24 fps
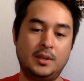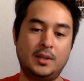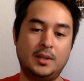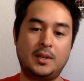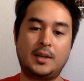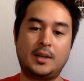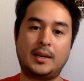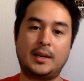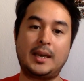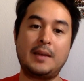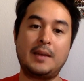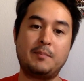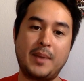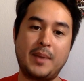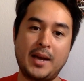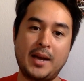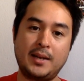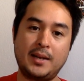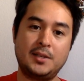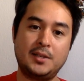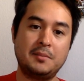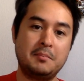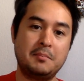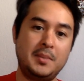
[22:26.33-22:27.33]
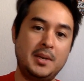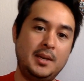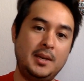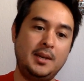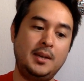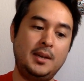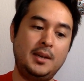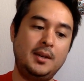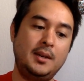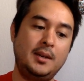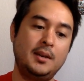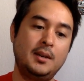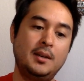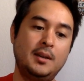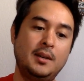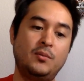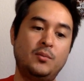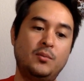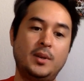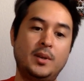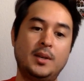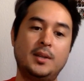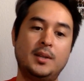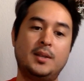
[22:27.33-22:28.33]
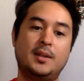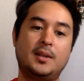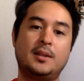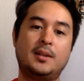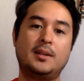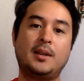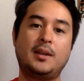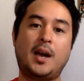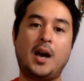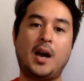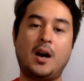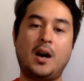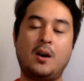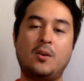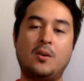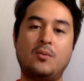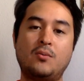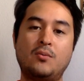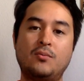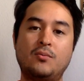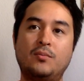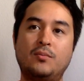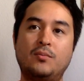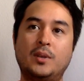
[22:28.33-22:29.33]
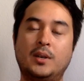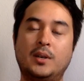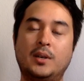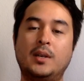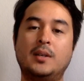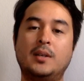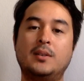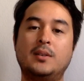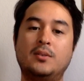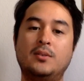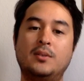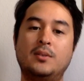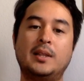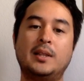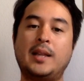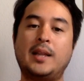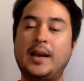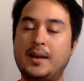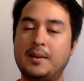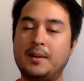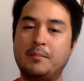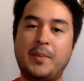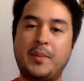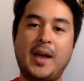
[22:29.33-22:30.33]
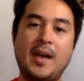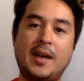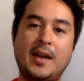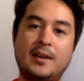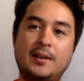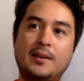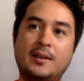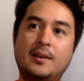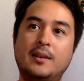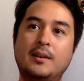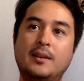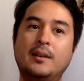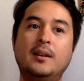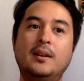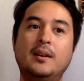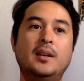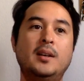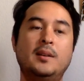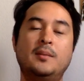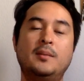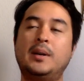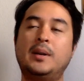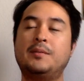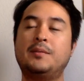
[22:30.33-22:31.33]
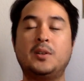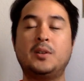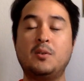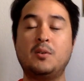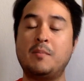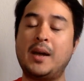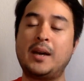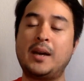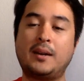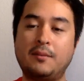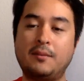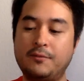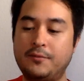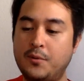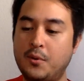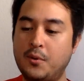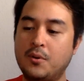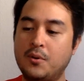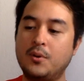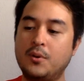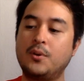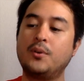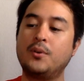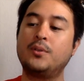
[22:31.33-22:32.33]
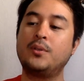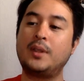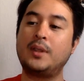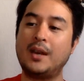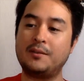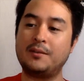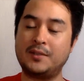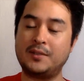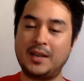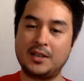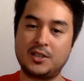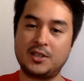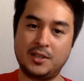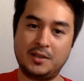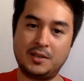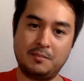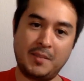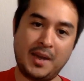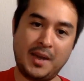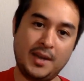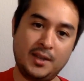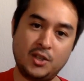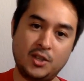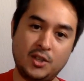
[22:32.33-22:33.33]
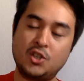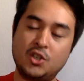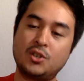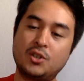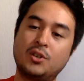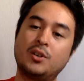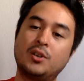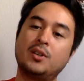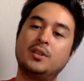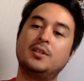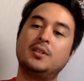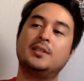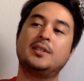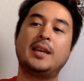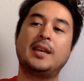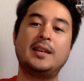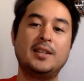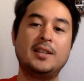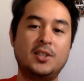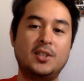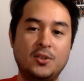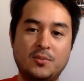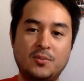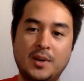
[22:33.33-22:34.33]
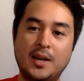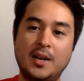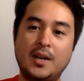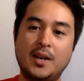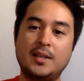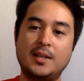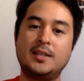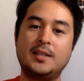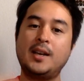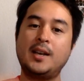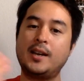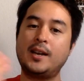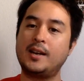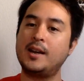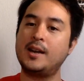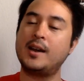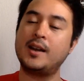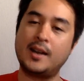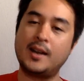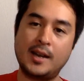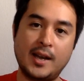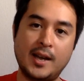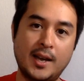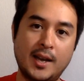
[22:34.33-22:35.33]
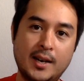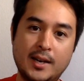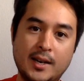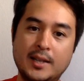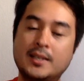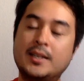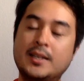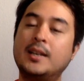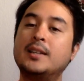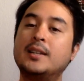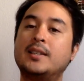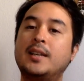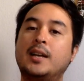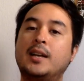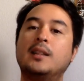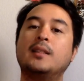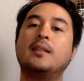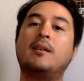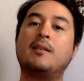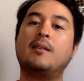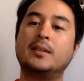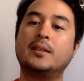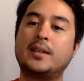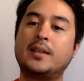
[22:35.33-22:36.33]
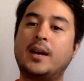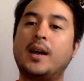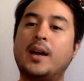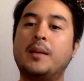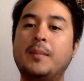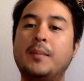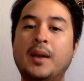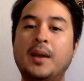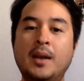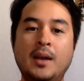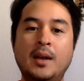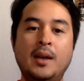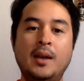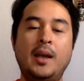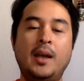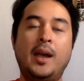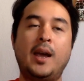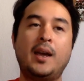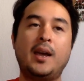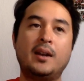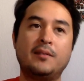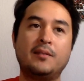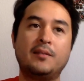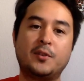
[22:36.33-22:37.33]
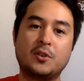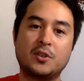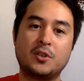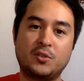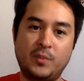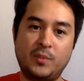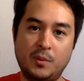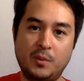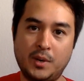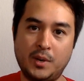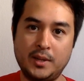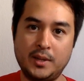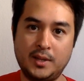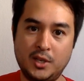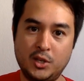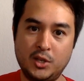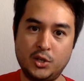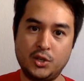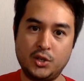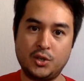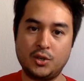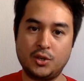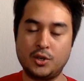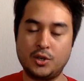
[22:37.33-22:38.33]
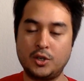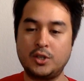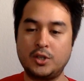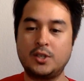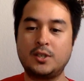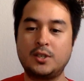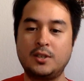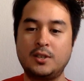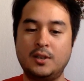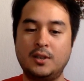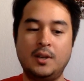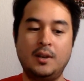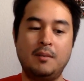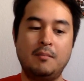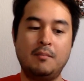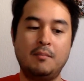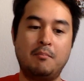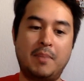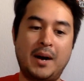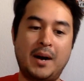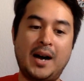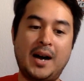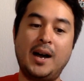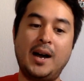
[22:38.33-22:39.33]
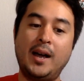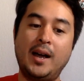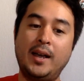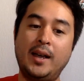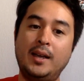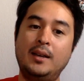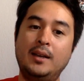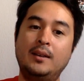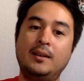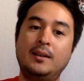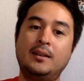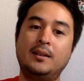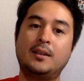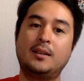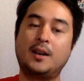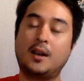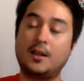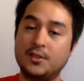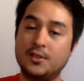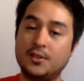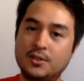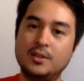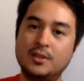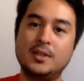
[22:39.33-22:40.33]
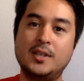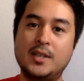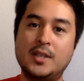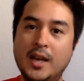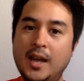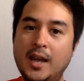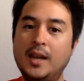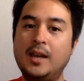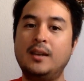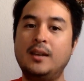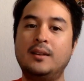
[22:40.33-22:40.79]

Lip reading: get back to me with how they're going to do the light up pattern. We have to go back and forth. They have to actually make the shirts, send it to us, yada, yada, yada. It's going to take a long time. And of course, we want these shirts by concert date